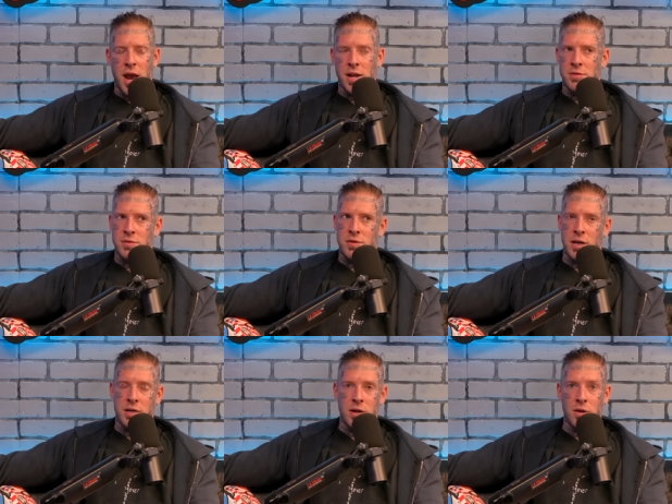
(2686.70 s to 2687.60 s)
And it's just
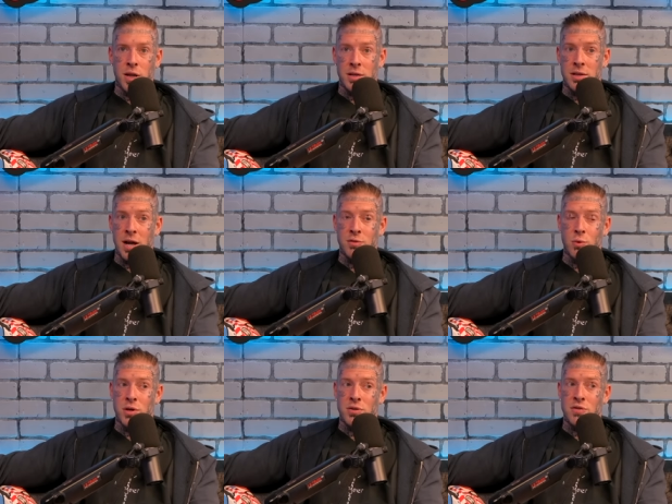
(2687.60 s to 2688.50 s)
like, "Yo, like that's
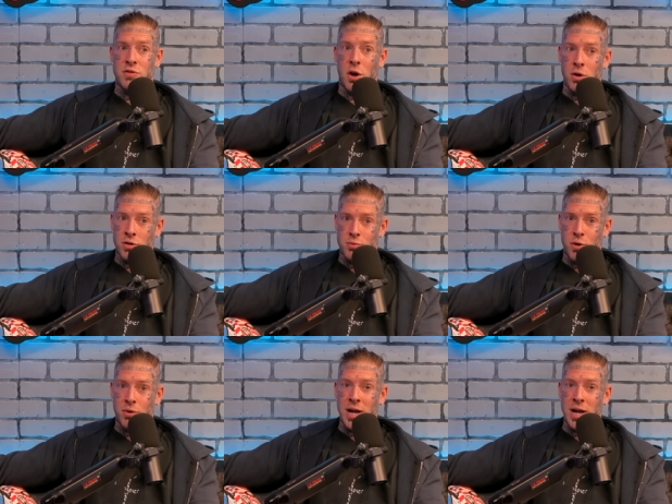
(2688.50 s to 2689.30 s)
where it starts, bro.